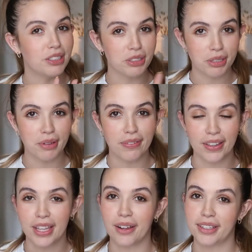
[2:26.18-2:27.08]
you should be
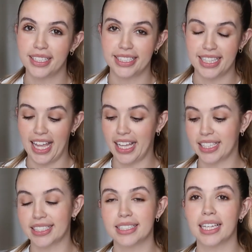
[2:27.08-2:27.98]
feeling all these
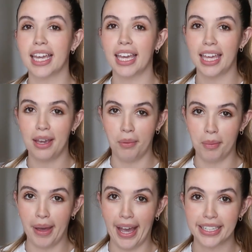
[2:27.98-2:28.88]
things, it
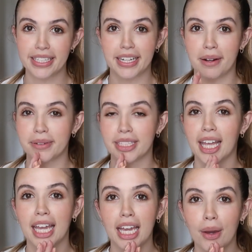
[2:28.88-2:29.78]
will pass. And I was
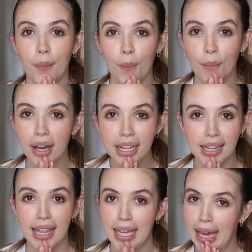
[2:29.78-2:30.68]
like,
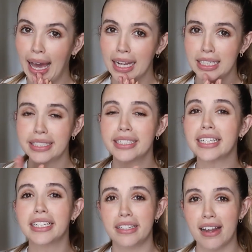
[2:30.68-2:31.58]
what? Like, I just
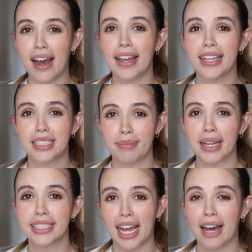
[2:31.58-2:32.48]
did not
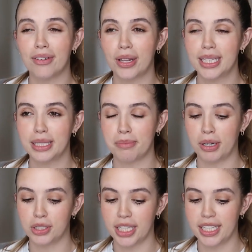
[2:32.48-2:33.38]
expect to have all these
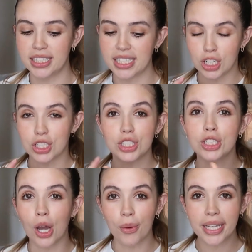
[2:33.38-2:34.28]
emotions. You're
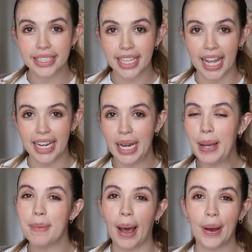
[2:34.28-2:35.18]
so excited
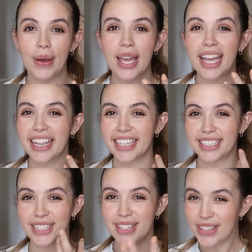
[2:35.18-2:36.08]
about
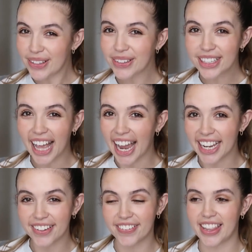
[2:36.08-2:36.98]
this new
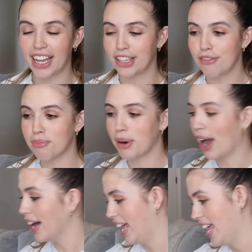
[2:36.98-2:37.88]
life that you've
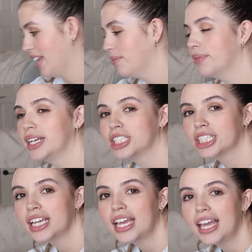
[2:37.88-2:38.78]
brought in,
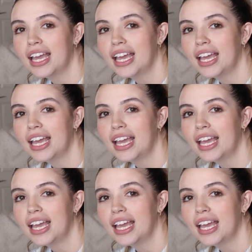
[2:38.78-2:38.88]
which